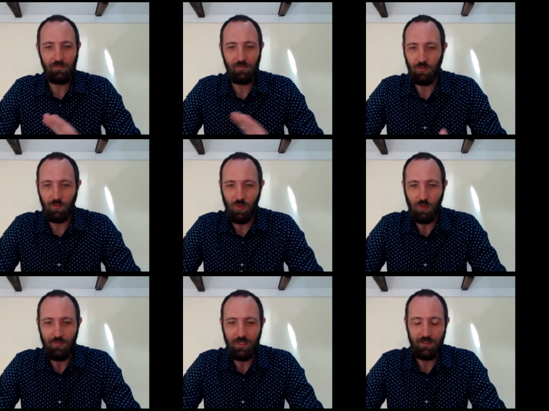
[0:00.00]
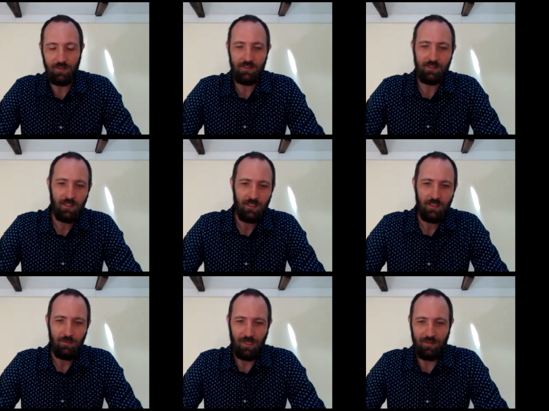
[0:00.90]
don't quote me on this,
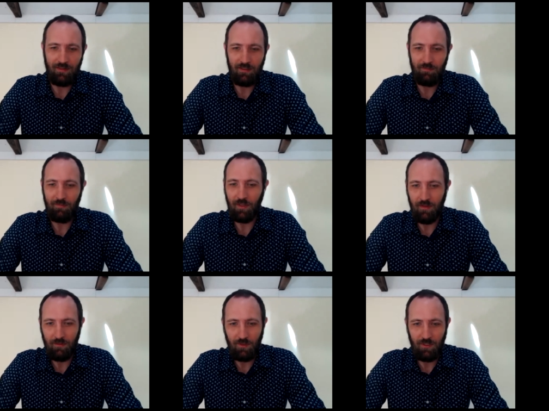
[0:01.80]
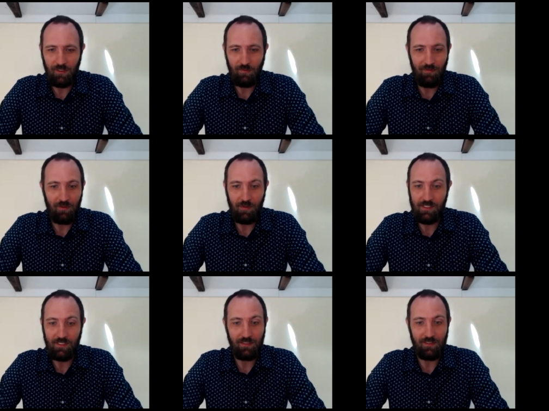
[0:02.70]
but I think their monthly recurring revenue is
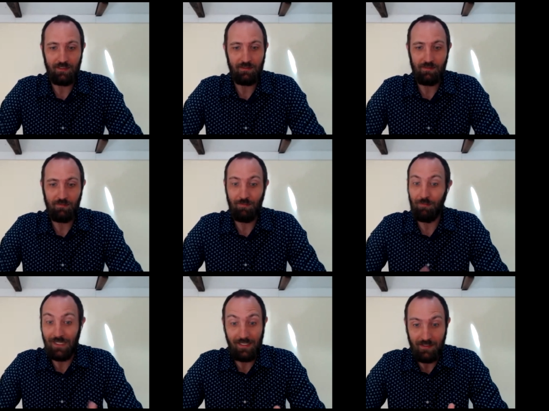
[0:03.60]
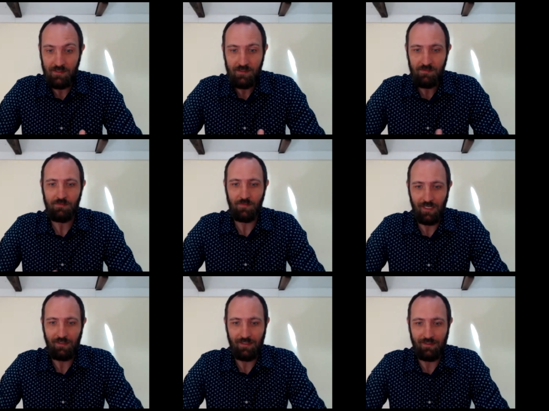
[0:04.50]
still in the millions,
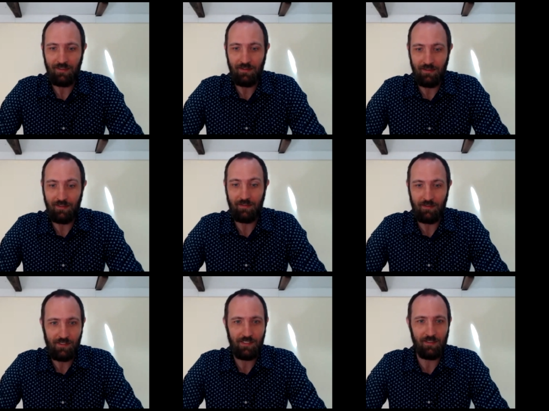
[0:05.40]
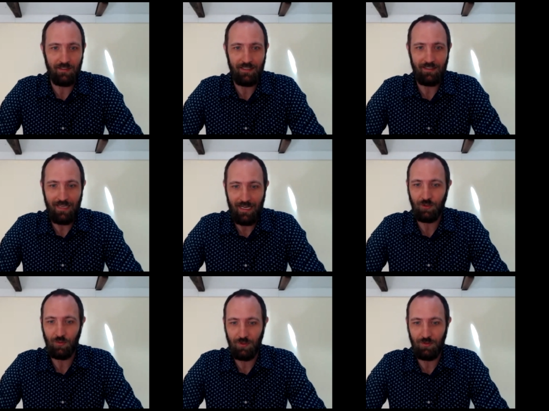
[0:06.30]
right? Like they're still a like
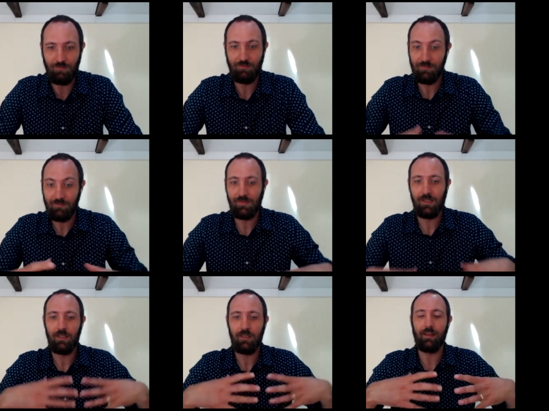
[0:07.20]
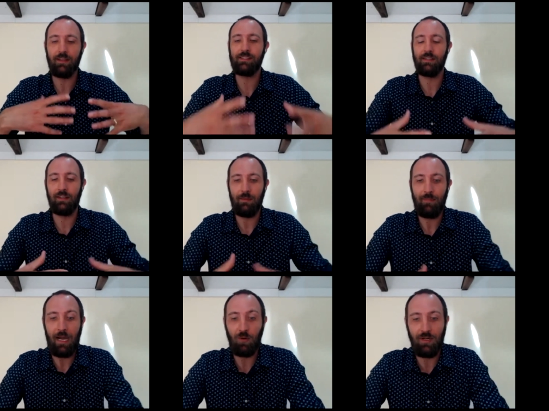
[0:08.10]
actual, not necessarily a
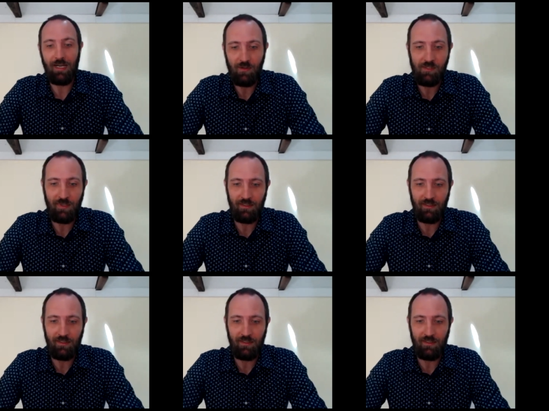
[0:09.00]
powerhouse,